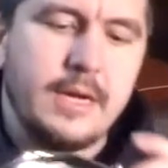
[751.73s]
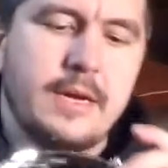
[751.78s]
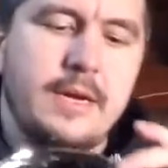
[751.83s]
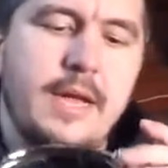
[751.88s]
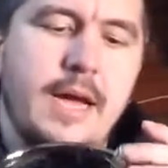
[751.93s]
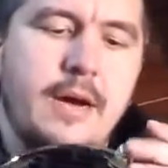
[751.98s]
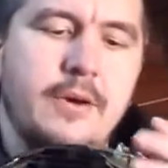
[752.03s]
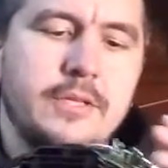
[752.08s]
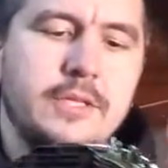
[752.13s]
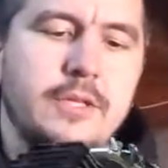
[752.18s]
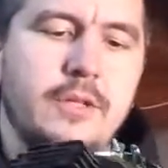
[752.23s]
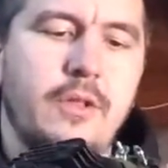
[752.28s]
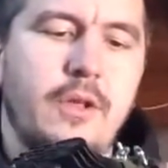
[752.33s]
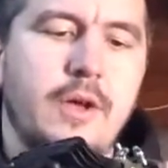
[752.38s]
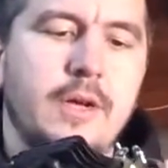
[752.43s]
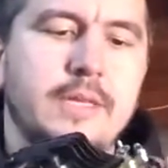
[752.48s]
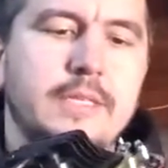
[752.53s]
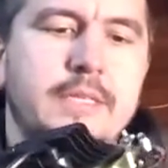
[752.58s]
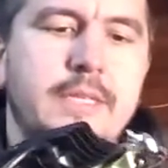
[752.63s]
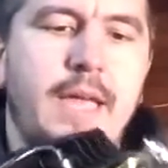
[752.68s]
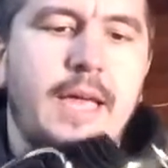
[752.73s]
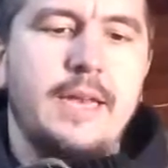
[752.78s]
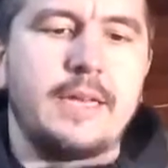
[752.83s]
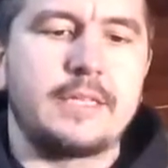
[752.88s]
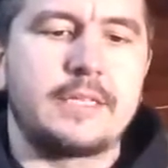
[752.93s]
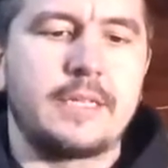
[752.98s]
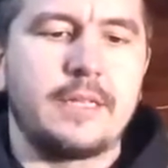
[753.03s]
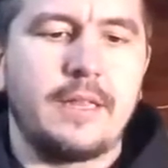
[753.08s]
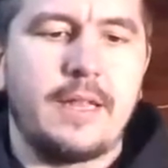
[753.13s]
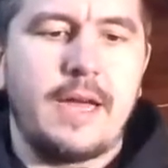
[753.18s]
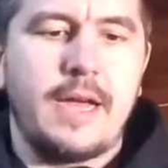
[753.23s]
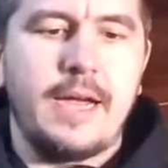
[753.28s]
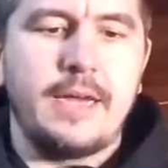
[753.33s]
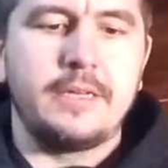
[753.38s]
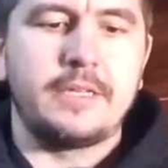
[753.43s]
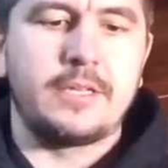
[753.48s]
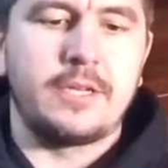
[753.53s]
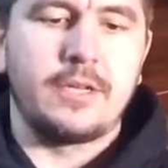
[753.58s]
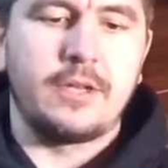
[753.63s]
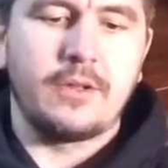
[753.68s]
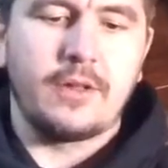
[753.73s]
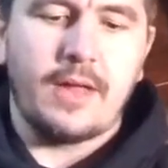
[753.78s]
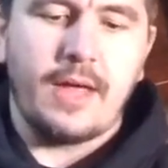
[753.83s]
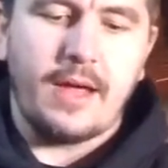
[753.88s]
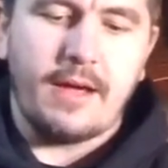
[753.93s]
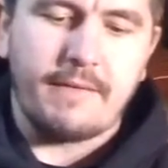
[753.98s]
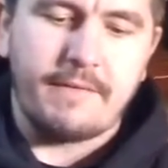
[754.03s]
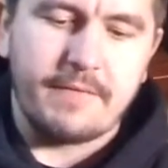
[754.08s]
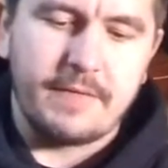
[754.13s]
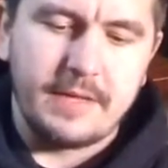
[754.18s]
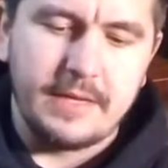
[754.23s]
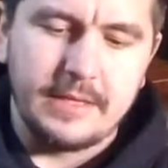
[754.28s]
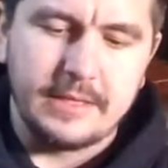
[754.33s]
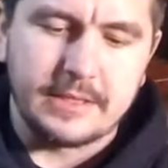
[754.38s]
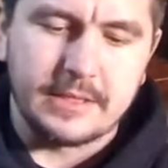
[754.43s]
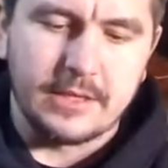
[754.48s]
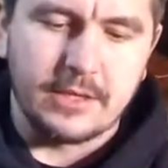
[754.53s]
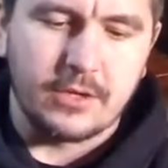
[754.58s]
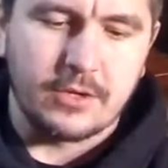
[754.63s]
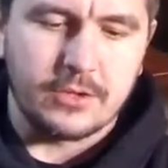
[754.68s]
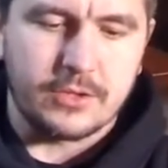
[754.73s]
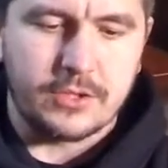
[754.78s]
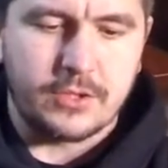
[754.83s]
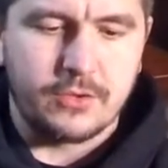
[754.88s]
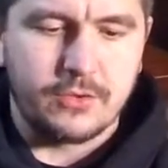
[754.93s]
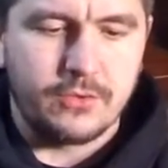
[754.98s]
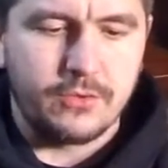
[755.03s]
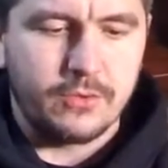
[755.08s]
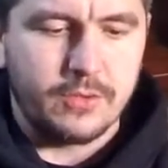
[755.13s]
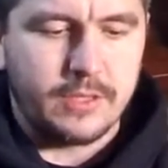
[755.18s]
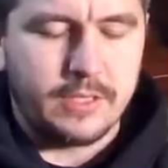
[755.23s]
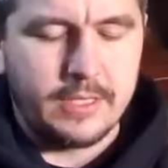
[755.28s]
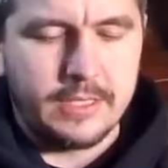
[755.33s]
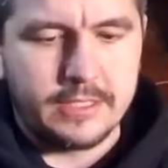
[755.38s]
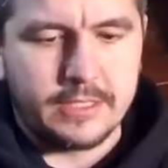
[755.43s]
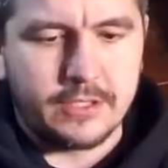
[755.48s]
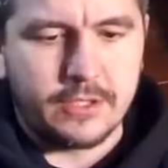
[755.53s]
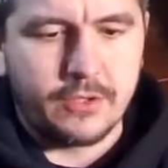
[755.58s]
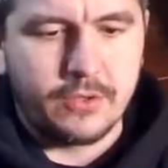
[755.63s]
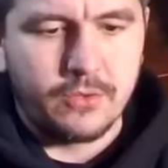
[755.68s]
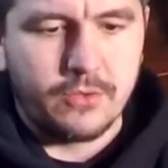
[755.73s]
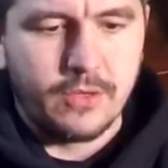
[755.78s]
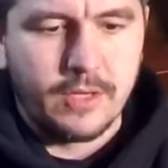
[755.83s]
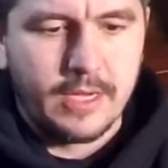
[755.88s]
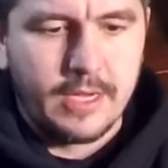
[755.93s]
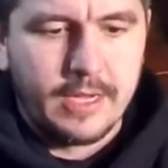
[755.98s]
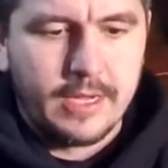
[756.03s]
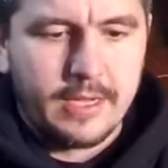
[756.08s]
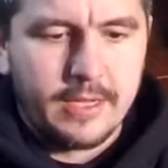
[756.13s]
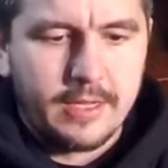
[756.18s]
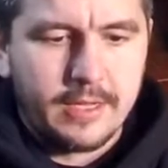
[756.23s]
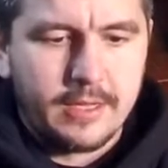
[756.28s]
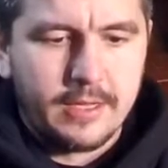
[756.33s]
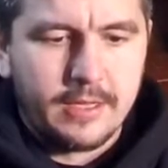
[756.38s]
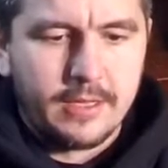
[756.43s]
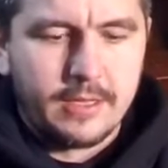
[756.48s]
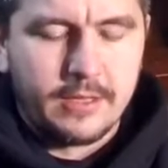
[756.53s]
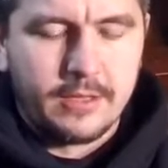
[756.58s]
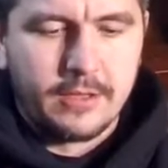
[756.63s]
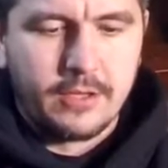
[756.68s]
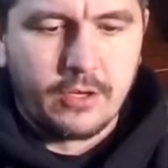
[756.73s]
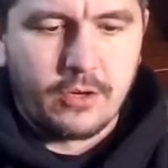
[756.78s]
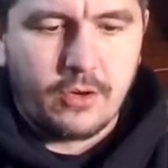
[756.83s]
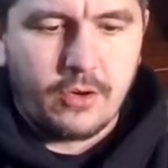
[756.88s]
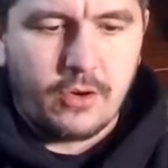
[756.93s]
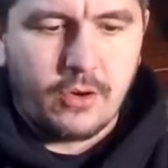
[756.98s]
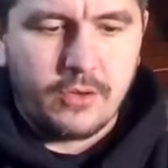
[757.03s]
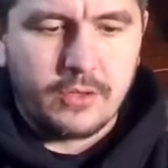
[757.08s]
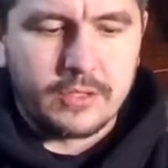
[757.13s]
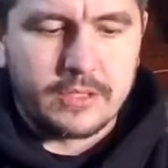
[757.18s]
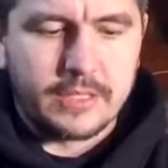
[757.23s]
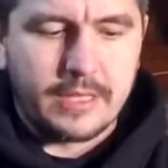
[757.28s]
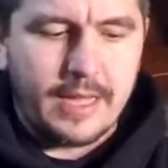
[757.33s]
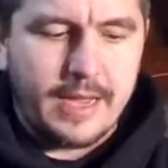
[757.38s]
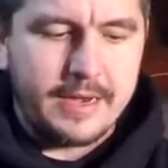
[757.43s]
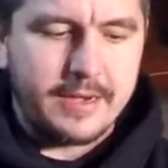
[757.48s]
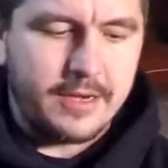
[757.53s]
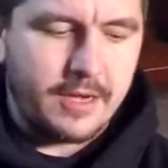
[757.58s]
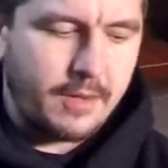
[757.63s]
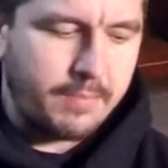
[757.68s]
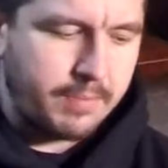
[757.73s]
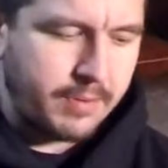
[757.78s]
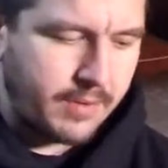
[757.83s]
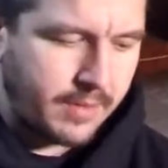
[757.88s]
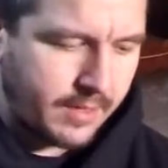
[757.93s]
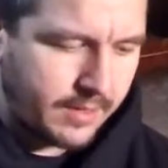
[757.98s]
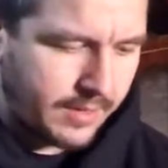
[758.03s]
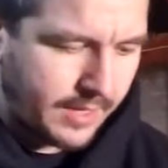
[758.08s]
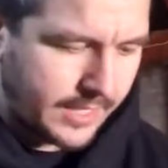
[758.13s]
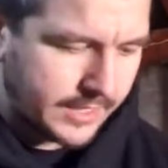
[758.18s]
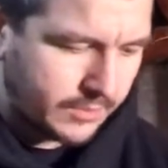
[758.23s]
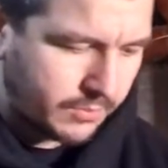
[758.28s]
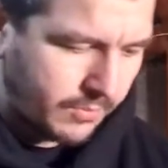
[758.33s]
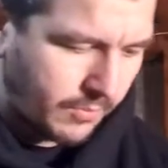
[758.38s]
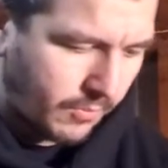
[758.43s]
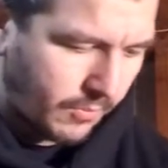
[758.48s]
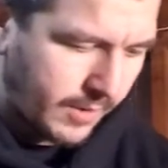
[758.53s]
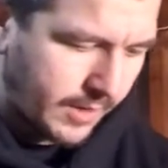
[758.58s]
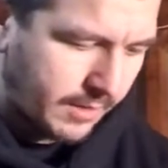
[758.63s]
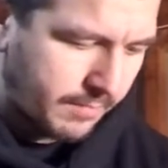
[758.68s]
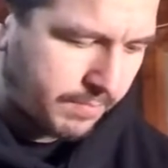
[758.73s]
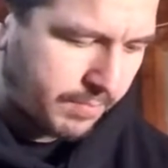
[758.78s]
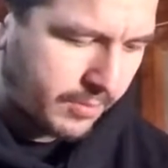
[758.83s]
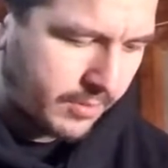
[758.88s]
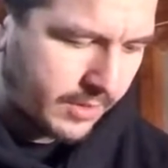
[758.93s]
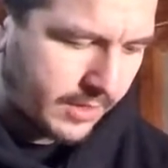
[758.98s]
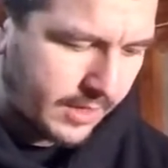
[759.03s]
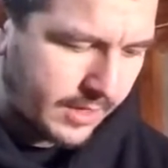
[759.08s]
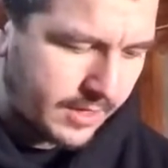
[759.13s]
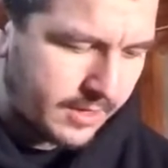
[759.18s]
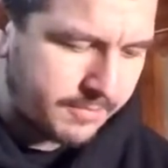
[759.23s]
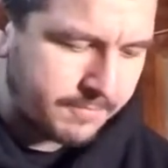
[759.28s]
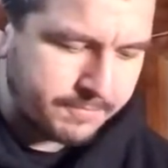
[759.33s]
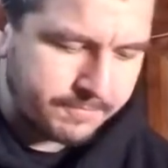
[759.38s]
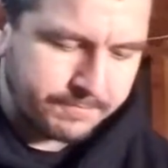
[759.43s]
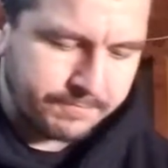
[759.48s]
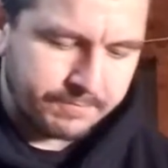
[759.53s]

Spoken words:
Now, so long as that is aligned, you'll have these two little holes lined up, and that's where we can put in